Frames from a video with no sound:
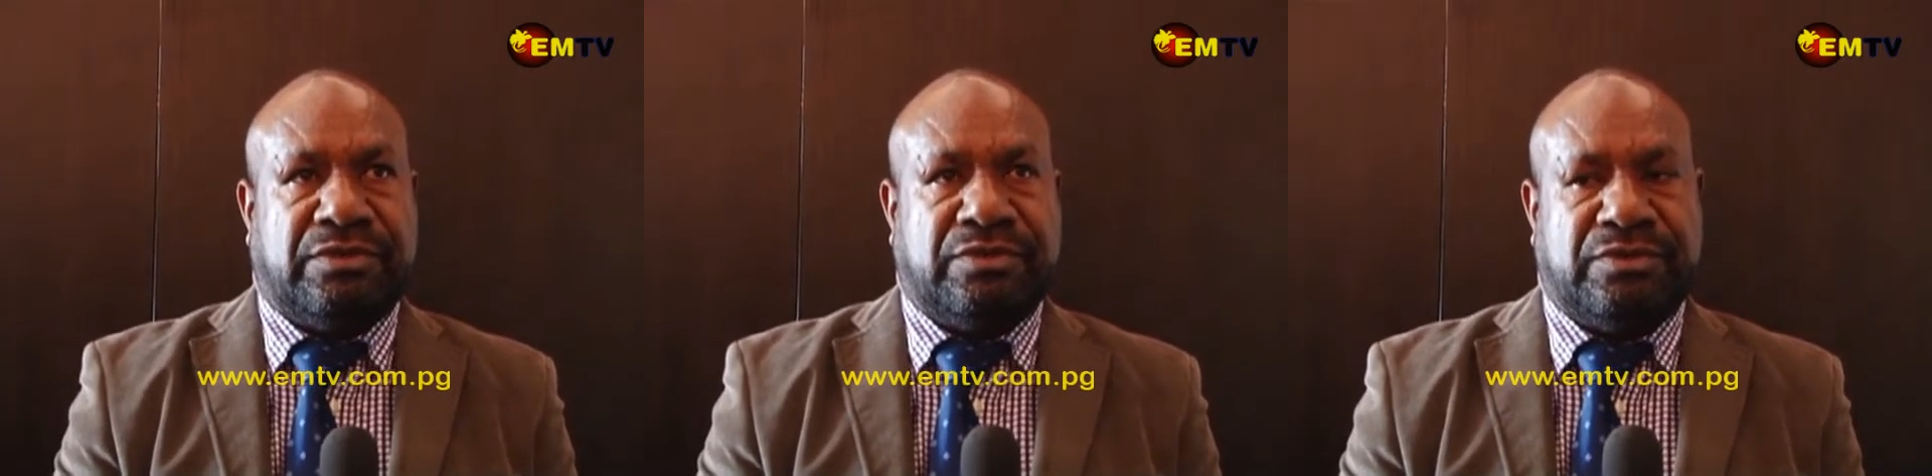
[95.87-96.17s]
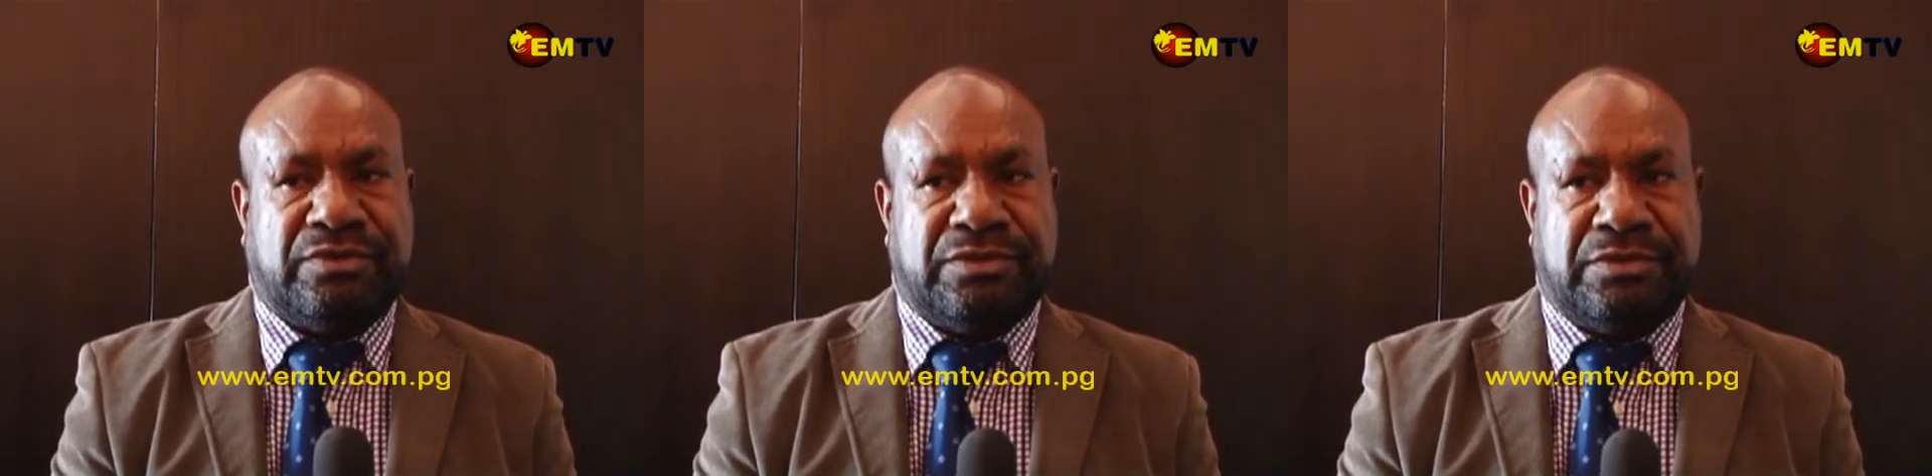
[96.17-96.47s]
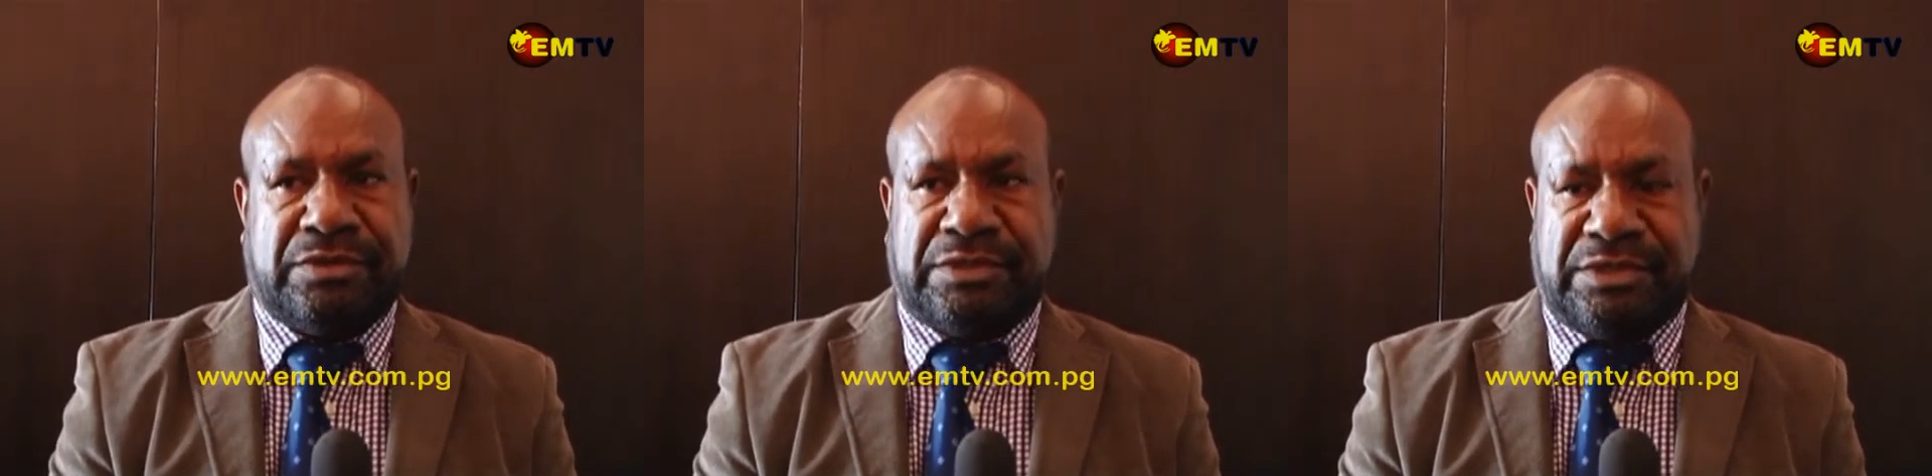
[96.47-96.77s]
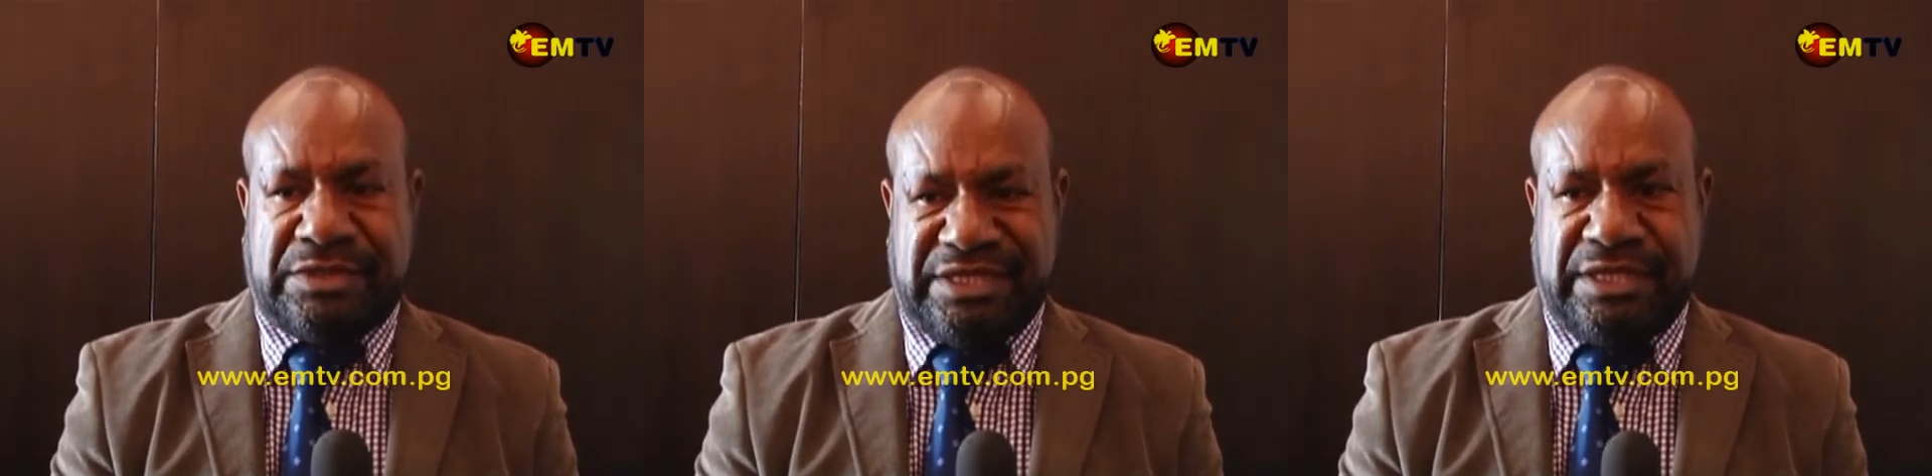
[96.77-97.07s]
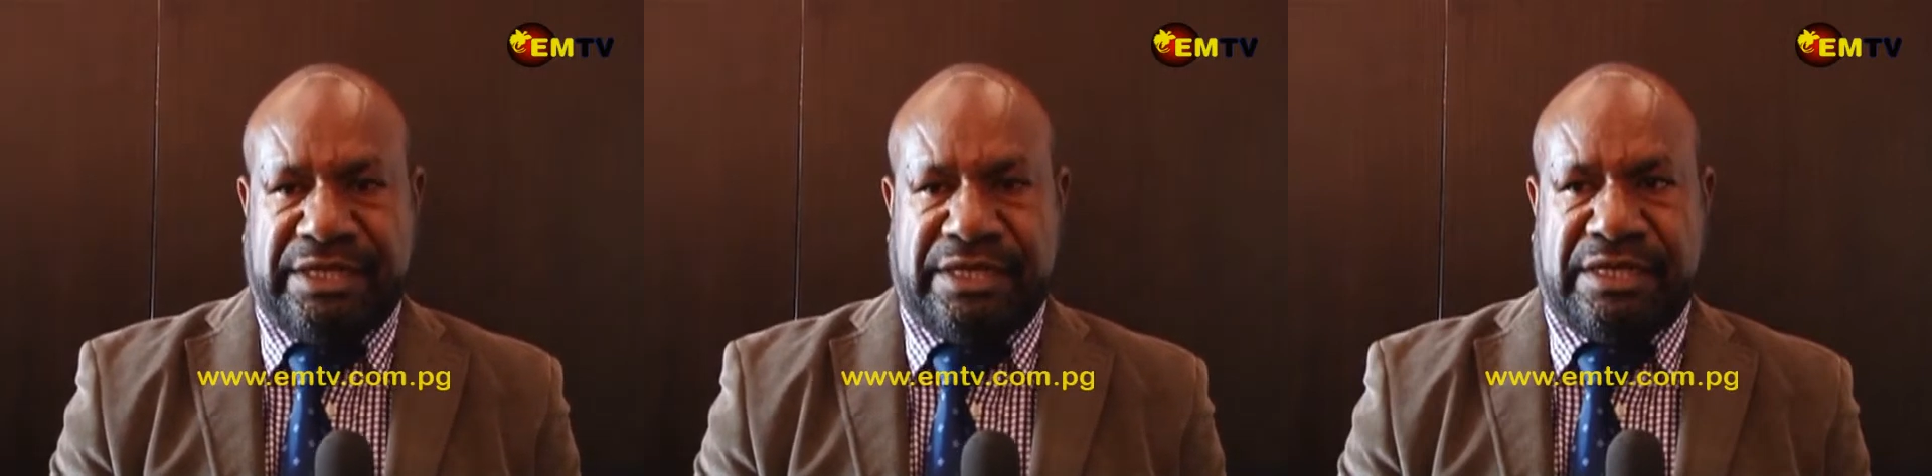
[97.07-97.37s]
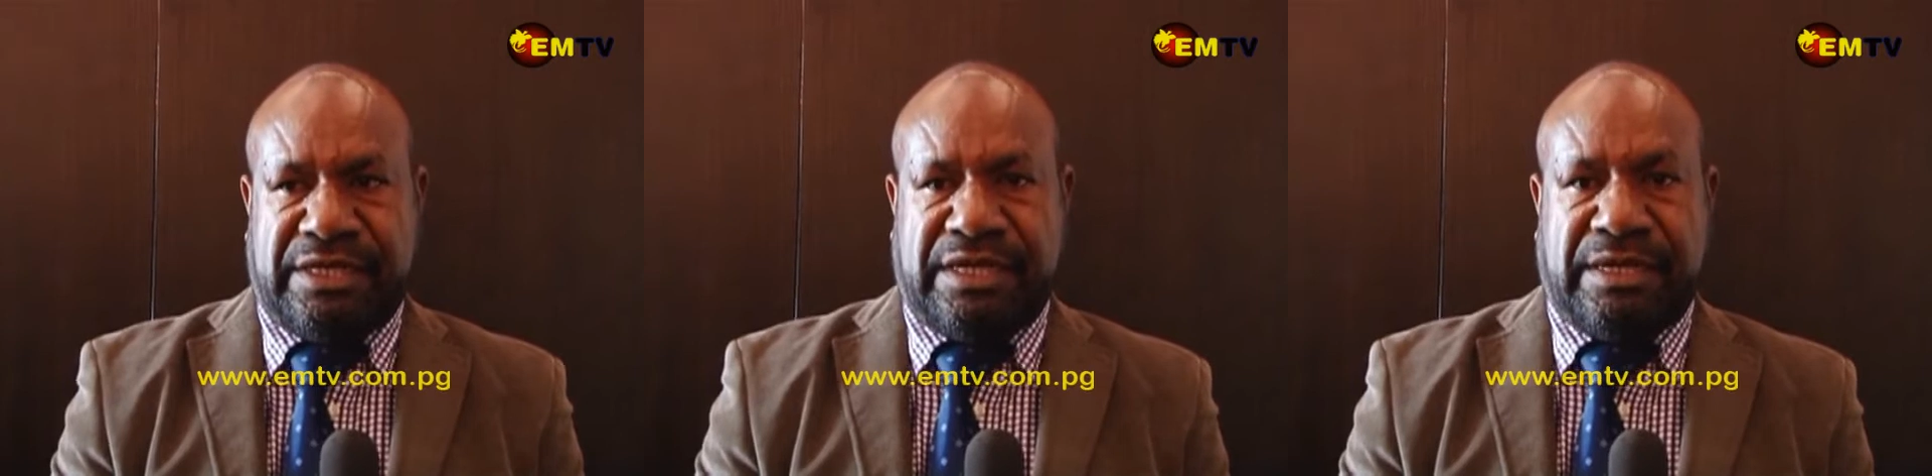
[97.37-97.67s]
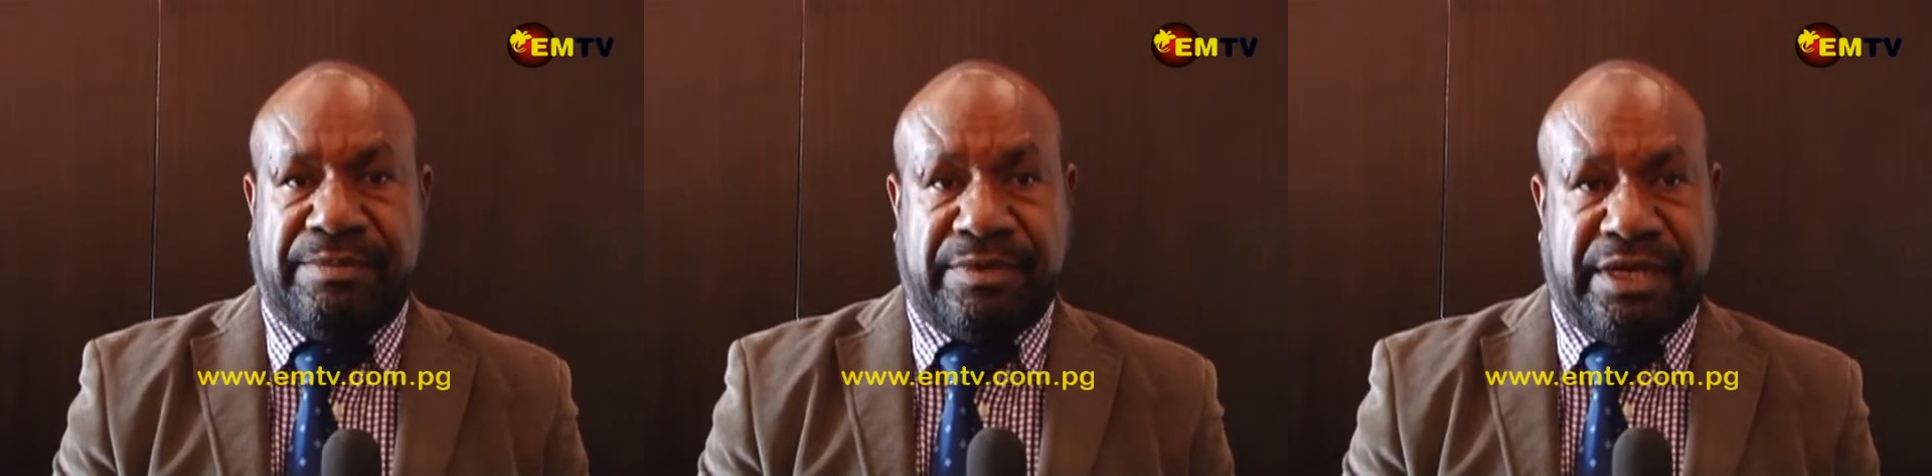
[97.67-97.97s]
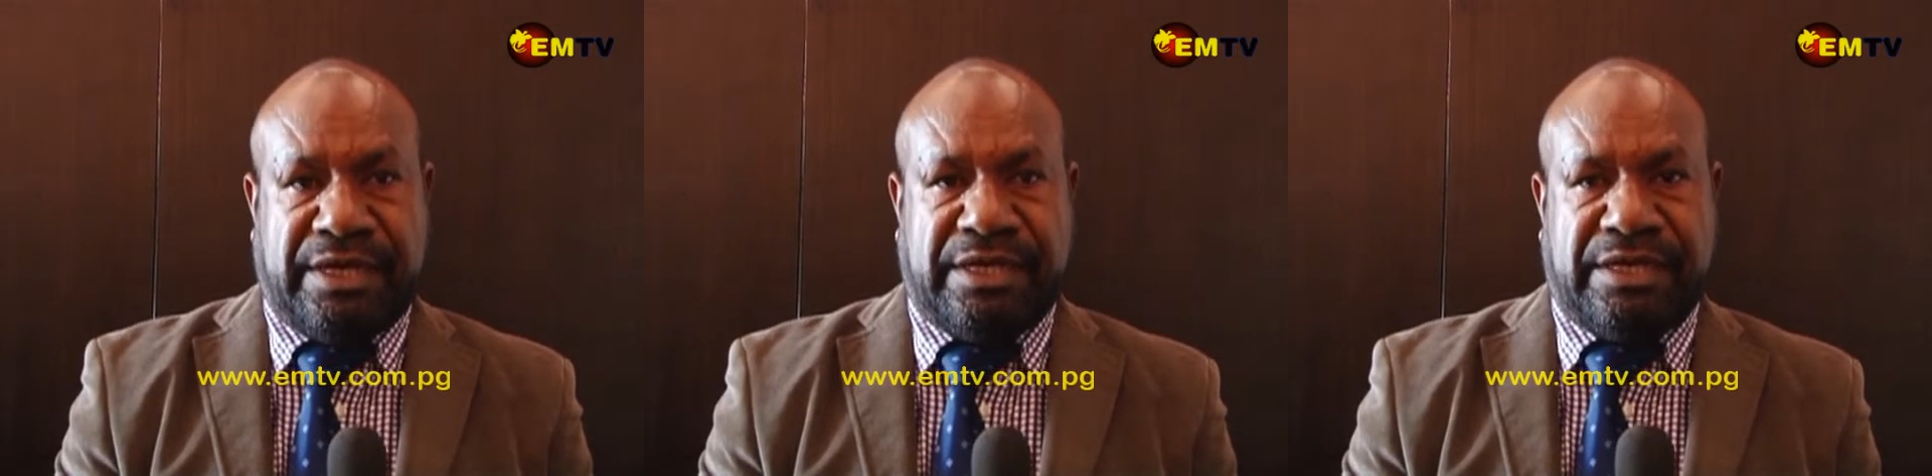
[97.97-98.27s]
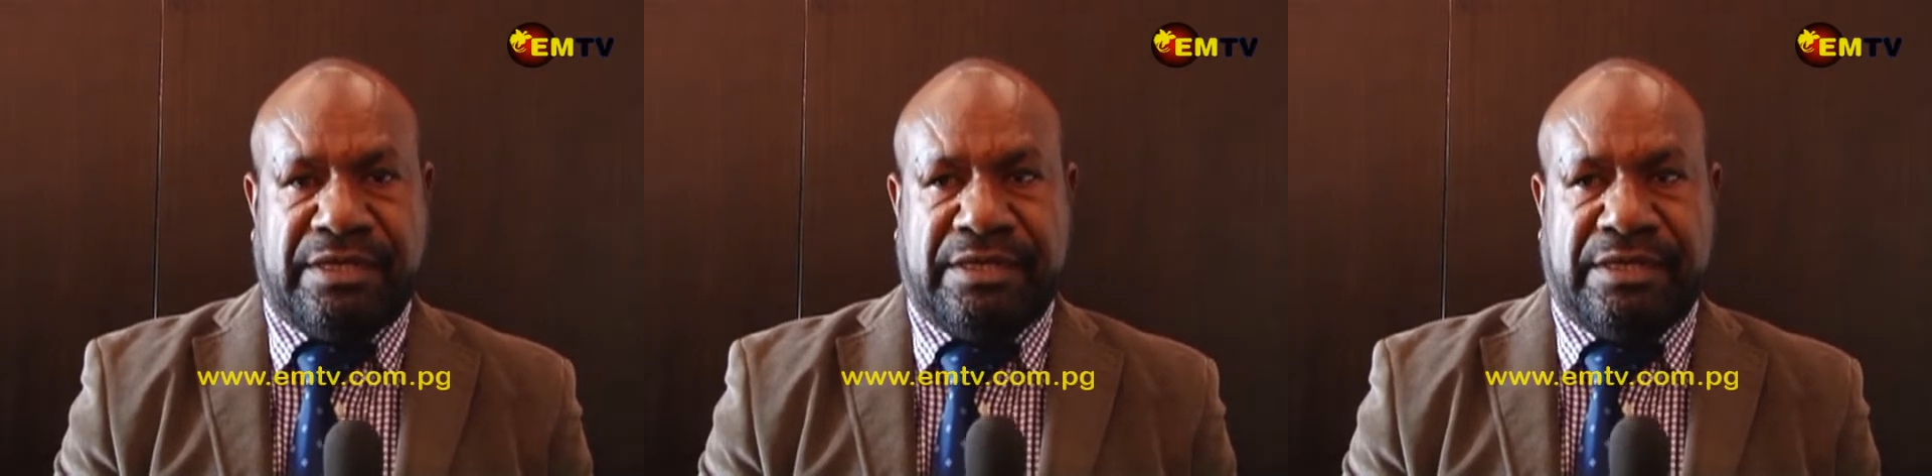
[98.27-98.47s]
do sealing and upgrading,